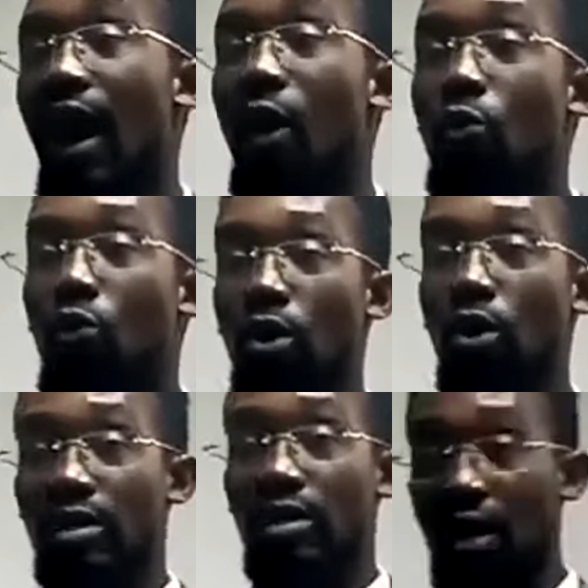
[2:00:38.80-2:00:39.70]
I will
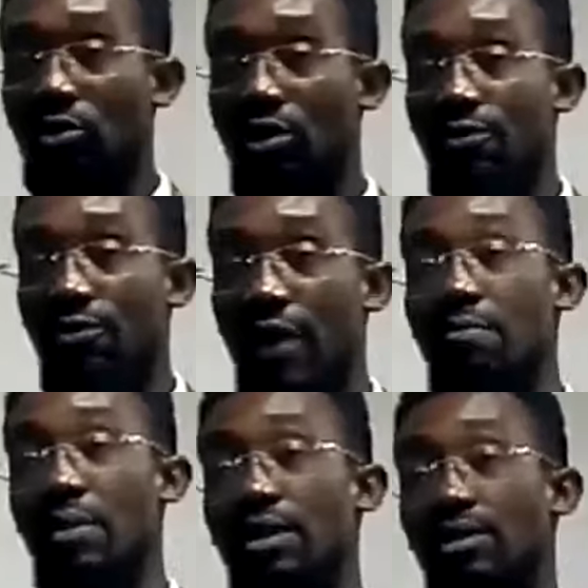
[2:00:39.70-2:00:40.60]
go down to the
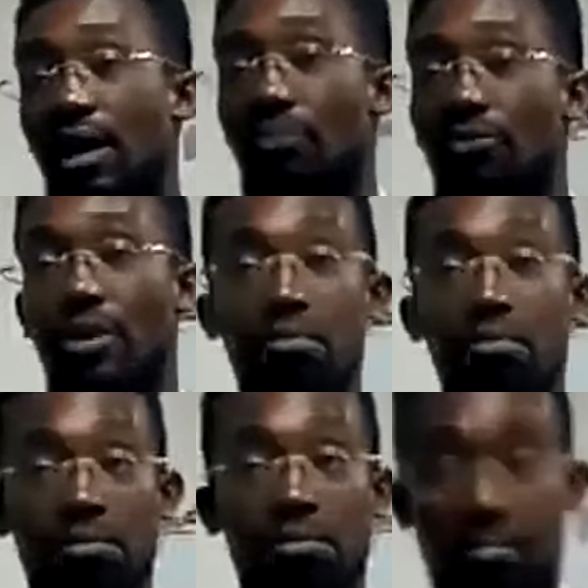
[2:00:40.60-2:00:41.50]
five minutes time
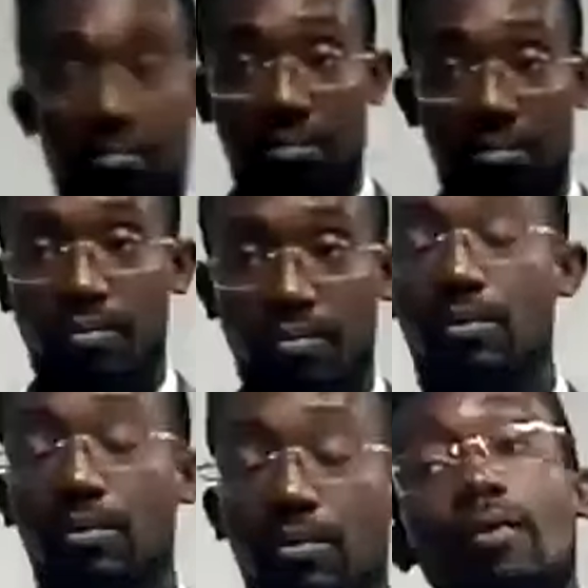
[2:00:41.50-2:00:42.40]
frame
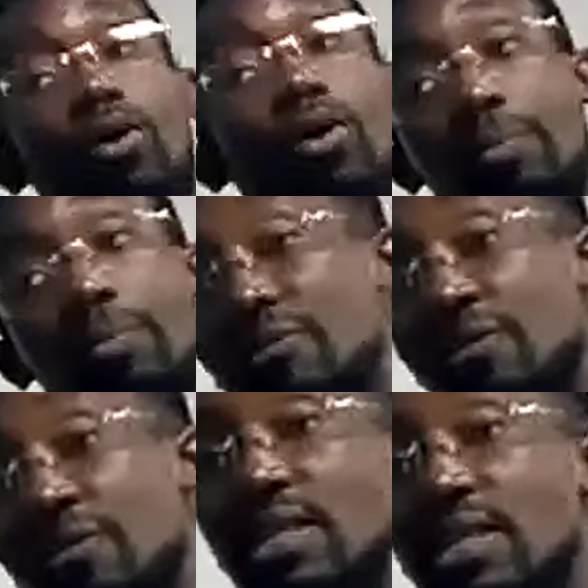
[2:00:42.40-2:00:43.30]
or maybe
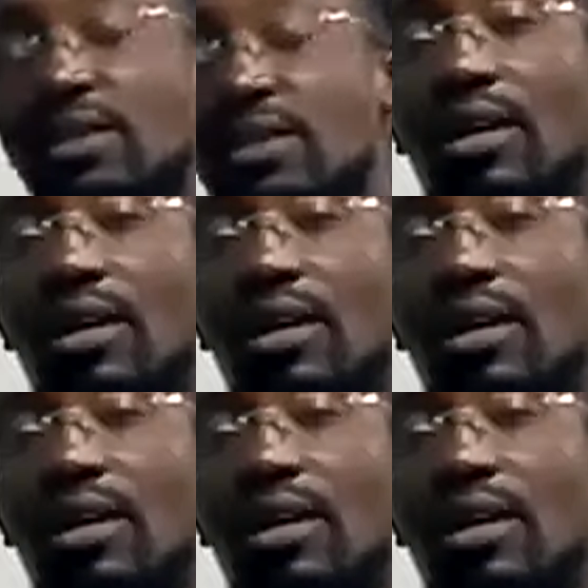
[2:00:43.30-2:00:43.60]
15.